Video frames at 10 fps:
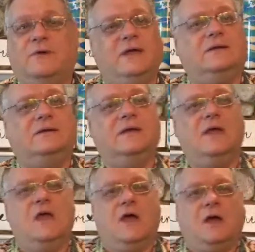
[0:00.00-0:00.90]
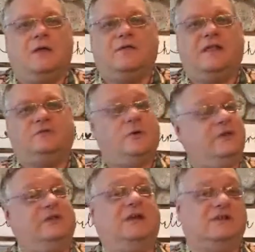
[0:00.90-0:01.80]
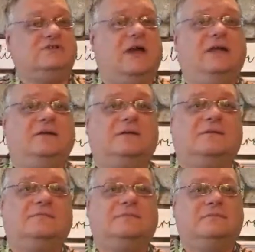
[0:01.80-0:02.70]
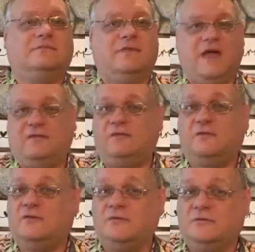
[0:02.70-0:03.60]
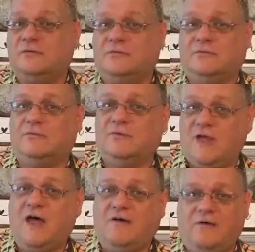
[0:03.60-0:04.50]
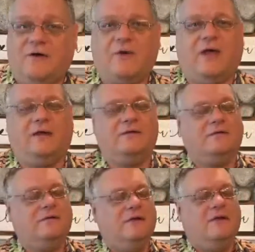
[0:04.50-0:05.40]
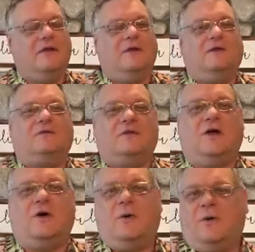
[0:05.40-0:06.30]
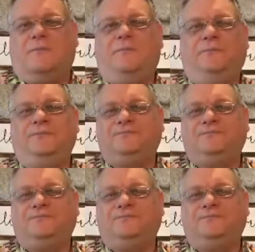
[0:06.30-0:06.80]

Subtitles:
Right? That's what we teach, right? Yes? Yeah? Okay. So